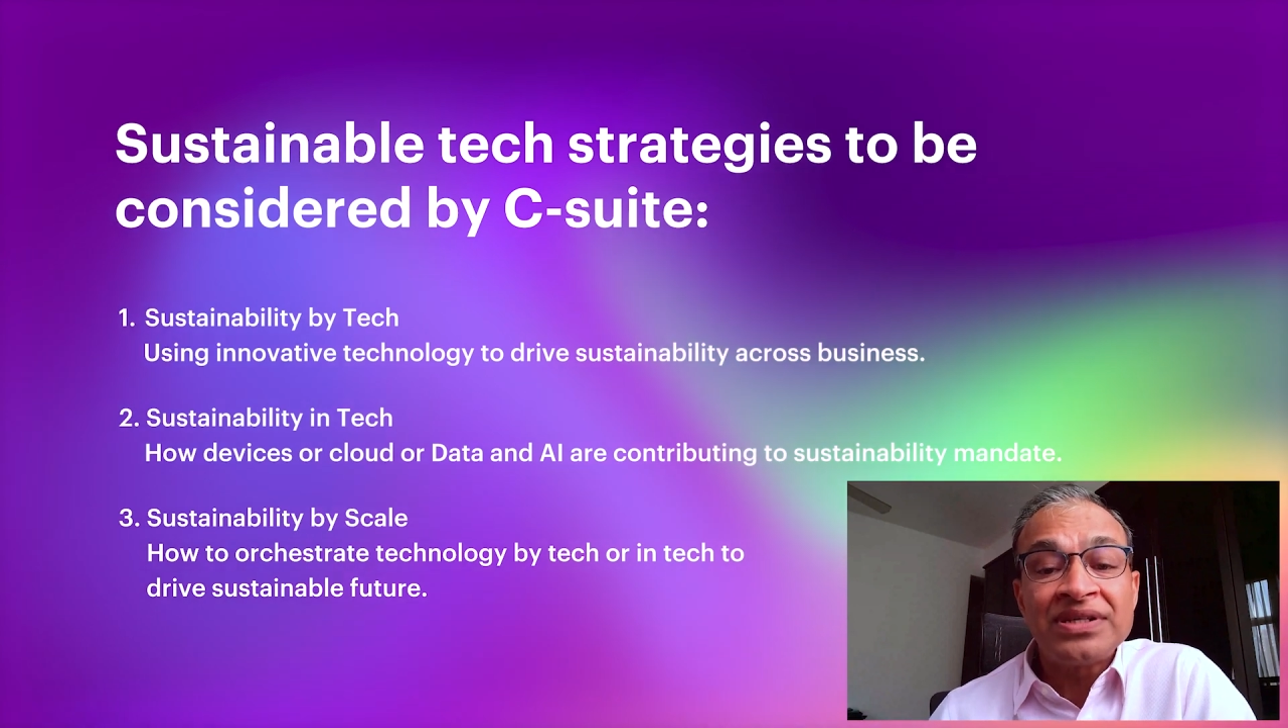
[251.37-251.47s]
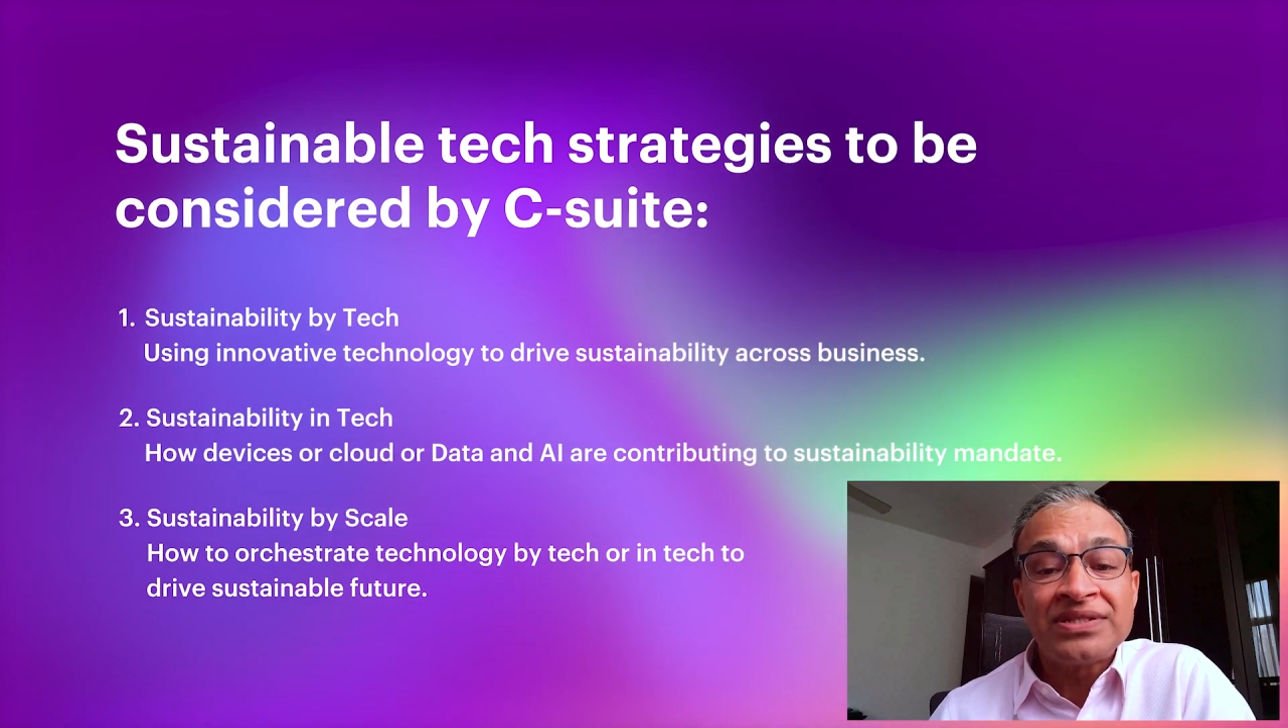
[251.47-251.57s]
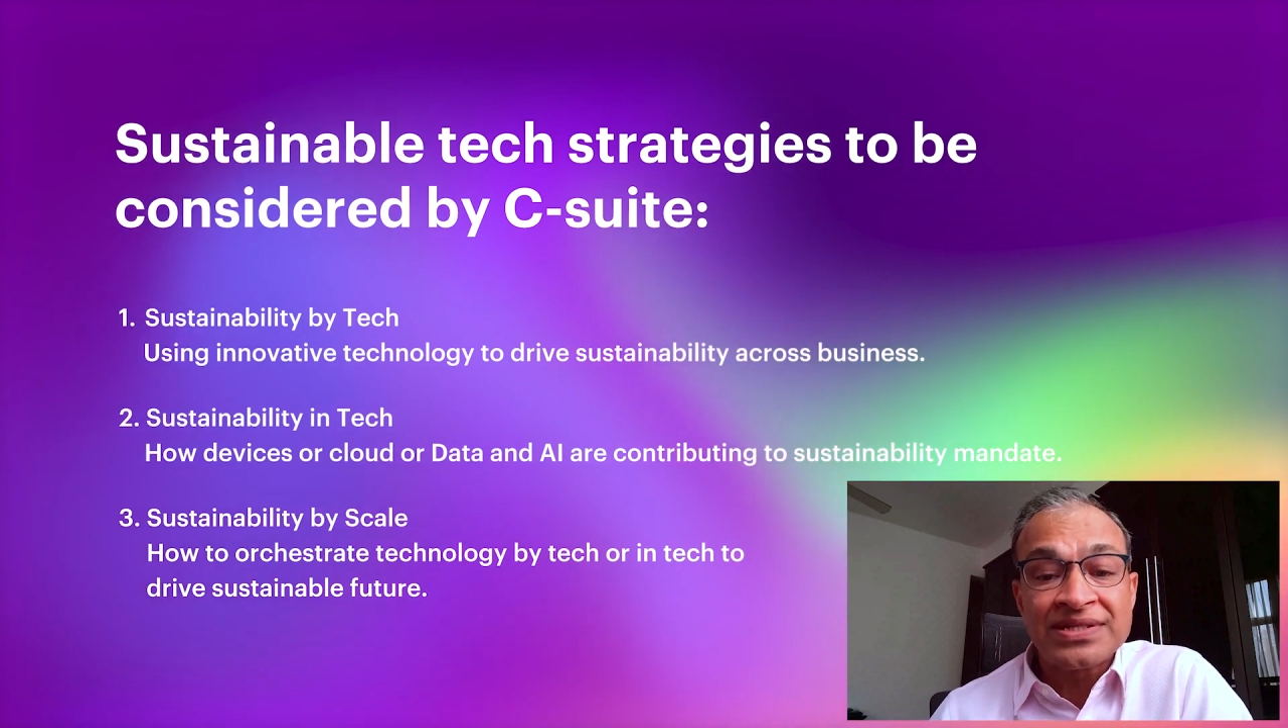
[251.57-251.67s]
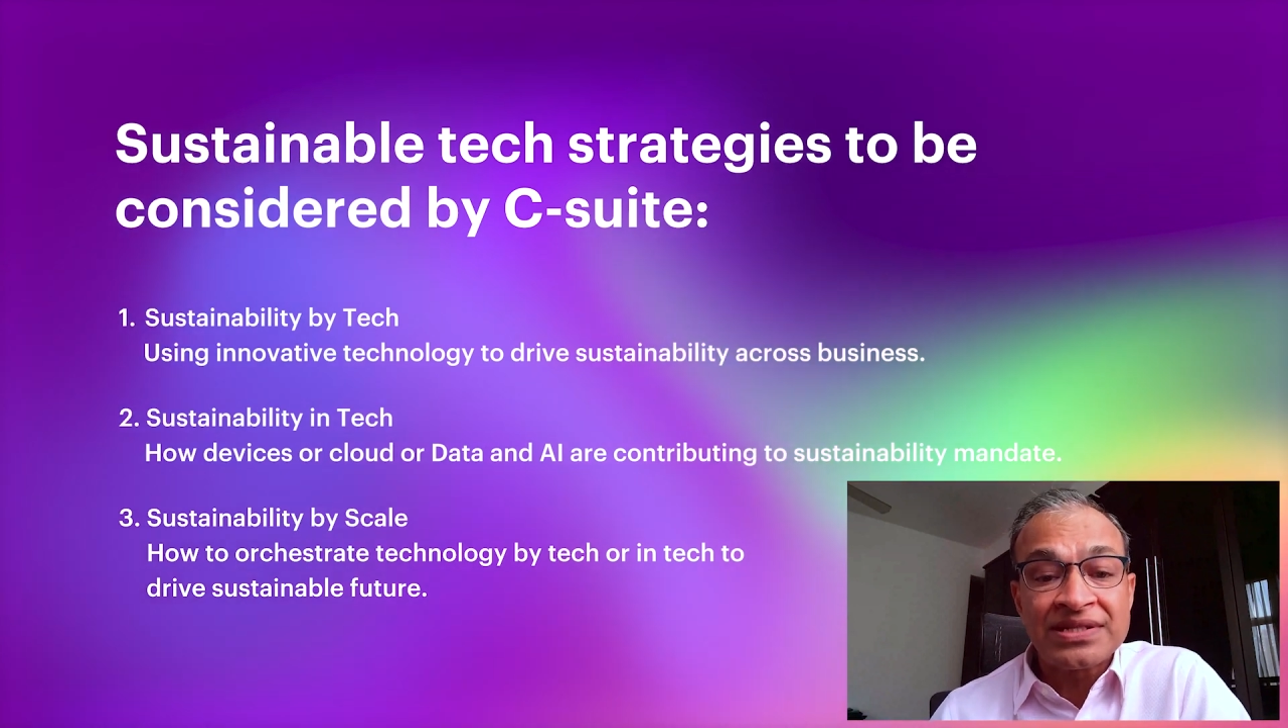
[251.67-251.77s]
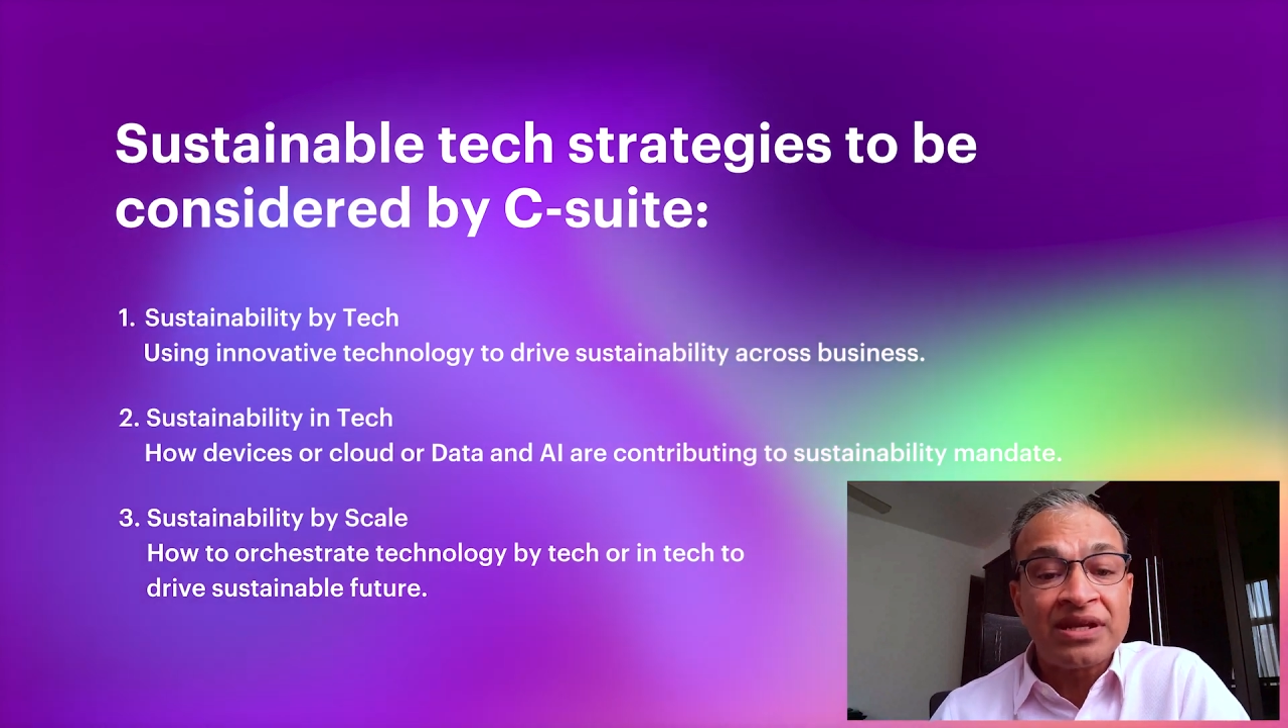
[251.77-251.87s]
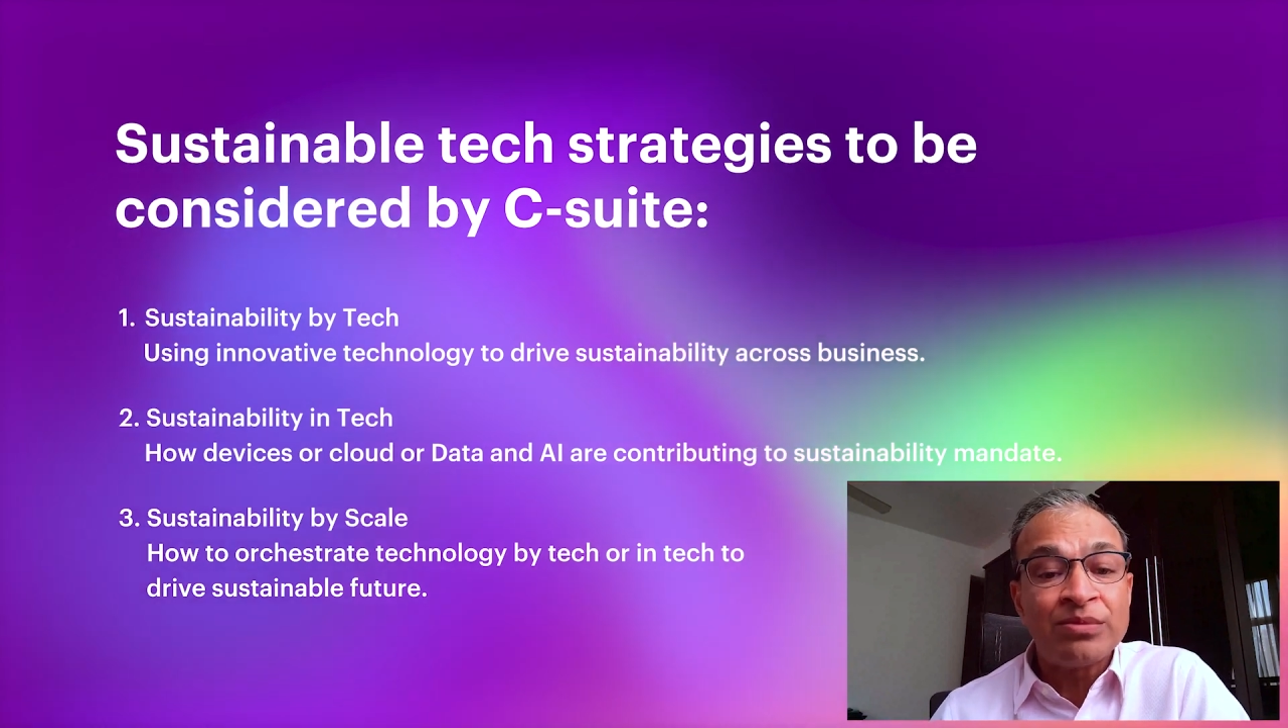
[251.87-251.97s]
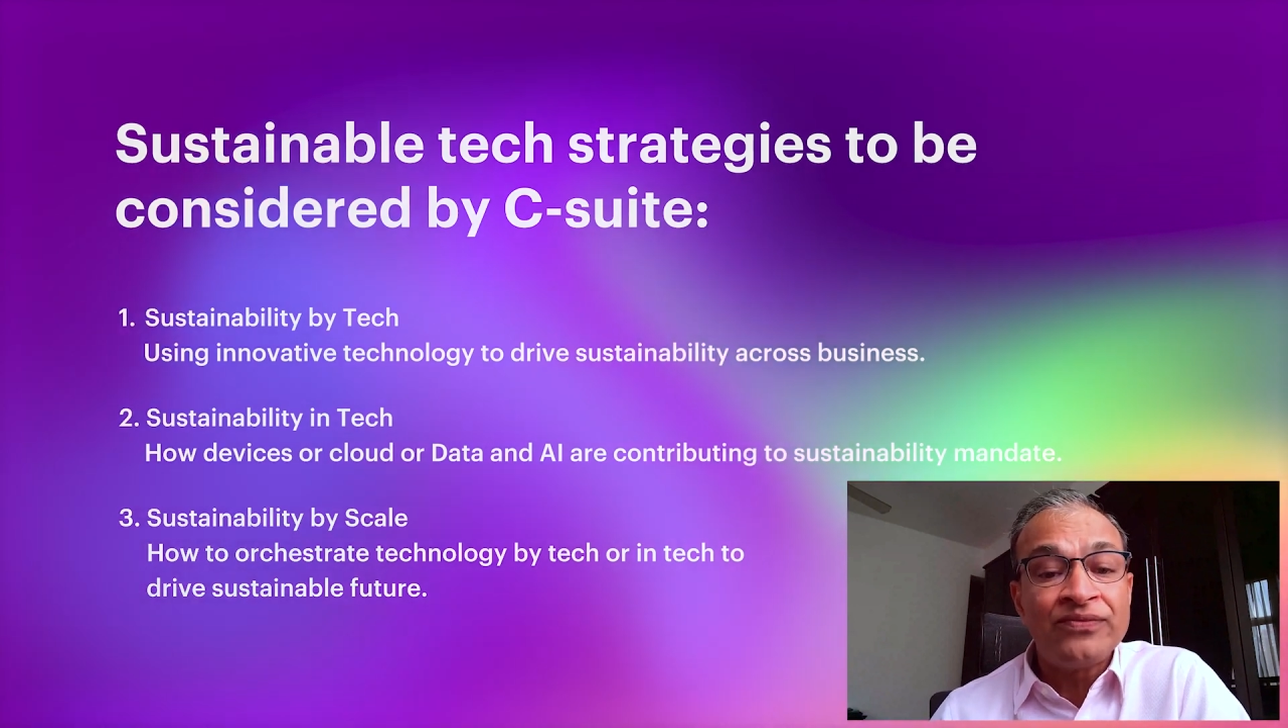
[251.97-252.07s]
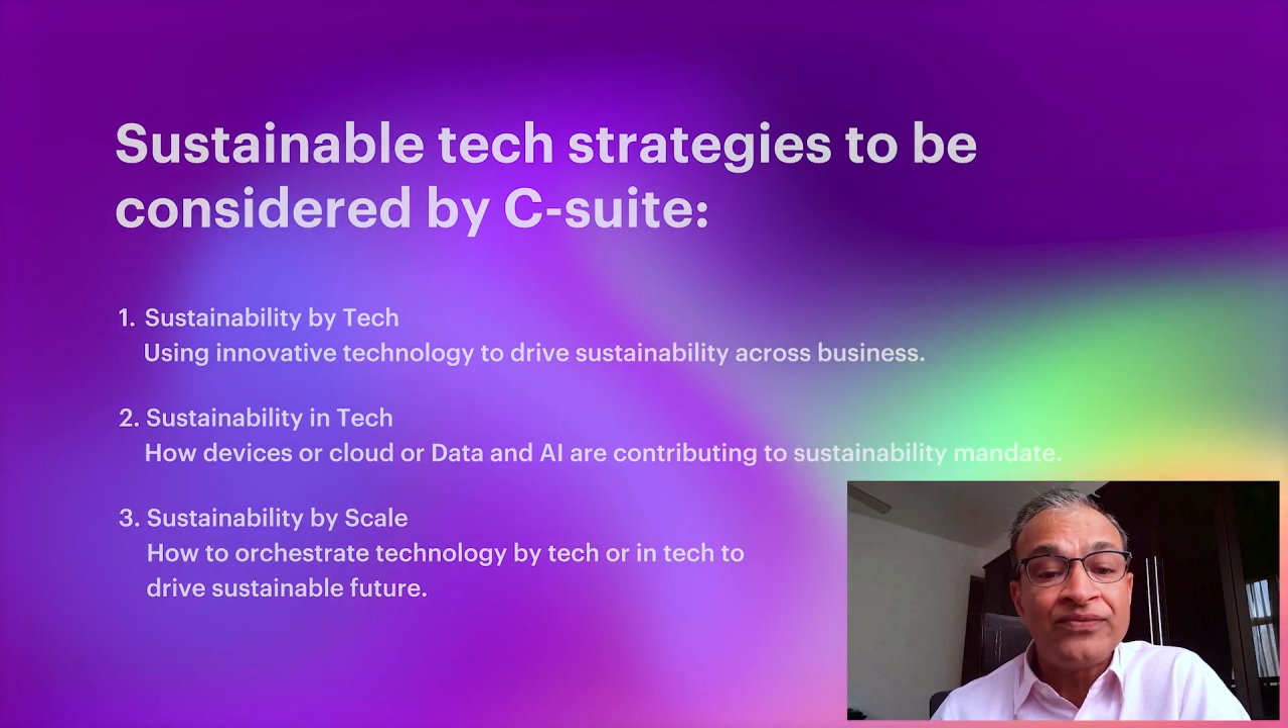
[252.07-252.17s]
a sustainable